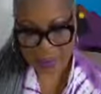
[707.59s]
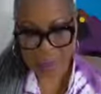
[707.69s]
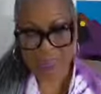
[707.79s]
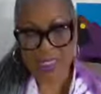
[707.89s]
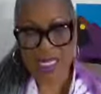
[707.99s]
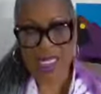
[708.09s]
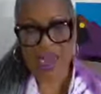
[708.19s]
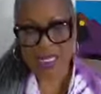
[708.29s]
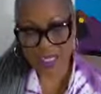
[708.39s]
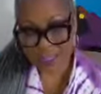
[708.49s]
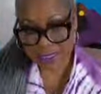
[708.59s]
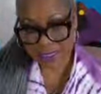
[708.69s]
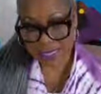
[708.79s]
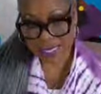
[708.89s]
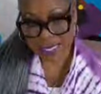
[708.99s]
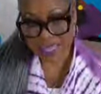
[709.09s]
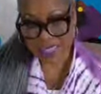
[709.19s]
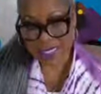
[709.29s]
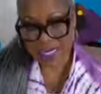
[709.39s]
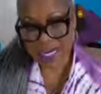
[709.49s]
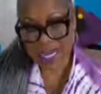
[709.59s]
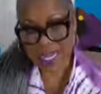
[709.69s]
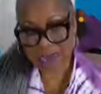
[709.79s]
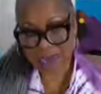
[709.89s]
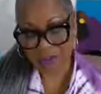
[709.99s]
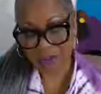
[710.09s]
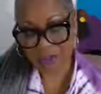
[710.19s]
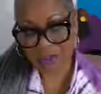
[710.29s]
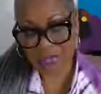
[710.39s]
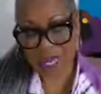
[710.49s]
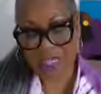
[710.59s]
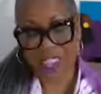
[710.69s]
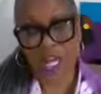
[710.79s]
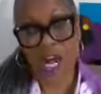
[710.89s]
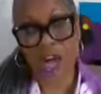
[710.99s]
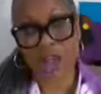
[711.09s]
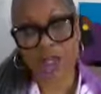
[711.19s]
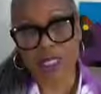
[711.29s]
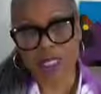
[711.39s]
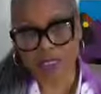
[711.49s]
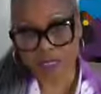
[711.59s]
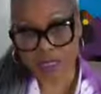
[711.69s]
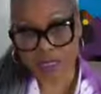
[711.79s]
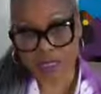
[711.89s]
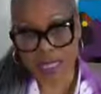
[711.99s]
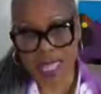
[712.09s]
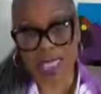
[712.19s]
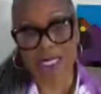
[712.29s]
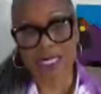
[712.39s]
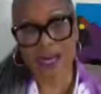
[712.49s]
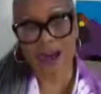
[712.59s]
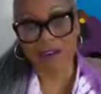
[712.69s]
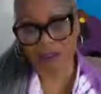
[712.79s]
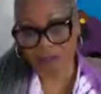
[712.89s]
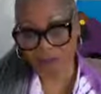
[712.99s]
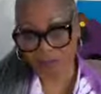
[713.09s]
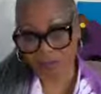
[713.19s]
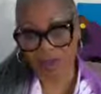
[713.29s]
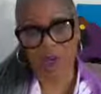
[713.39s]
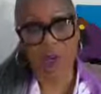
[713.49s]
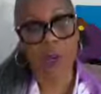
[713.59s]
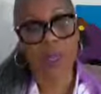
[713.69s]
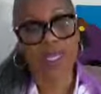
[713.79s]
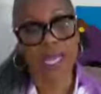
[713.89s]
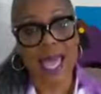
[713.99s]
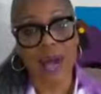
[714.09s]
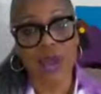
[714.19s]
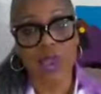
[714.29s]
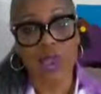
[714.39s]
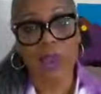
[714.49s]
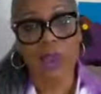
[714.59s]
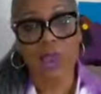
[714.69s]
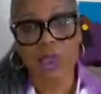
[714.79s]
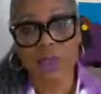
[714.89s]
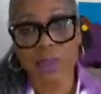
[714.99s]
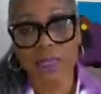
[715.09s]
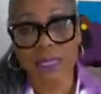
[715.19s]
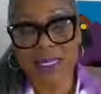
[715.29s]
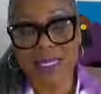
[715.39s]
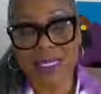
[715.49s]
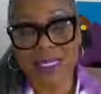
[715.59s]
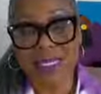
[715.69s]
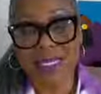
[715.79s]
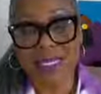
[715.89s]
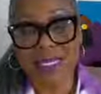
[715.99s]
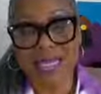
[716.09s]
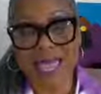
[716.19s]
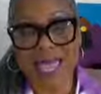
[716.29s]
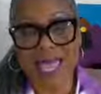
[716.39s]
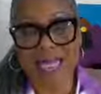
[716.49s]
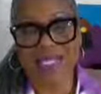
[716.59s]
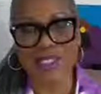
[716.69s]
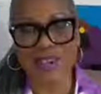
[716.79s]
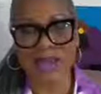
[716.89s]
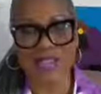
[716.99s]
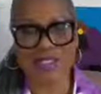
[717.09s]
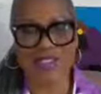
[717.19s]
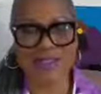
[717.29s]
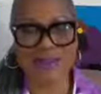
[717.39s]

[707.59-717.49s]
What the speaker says: John F. Kennedy said, efforts and courage is not enough without purpose and direction.